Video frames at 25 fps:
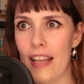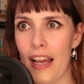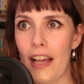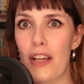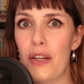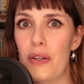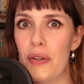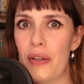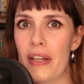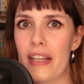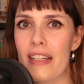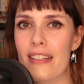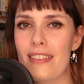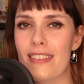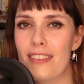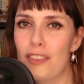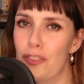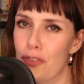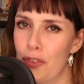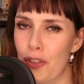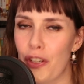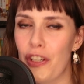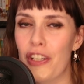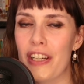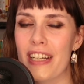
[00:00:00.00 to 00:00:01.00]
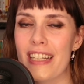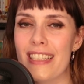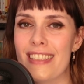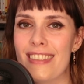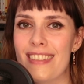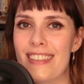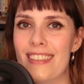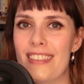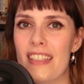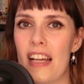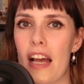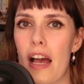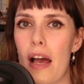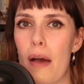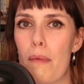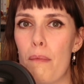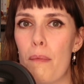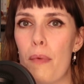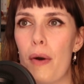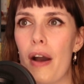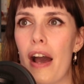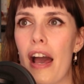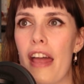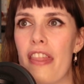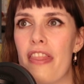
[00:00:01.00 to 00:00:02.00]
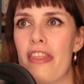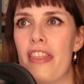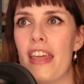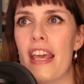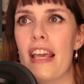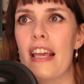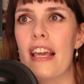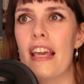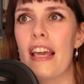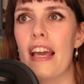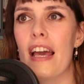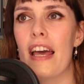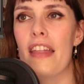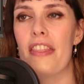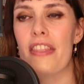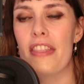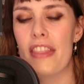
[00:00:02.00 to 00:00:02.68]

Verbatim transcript: angry, he's furious. But I think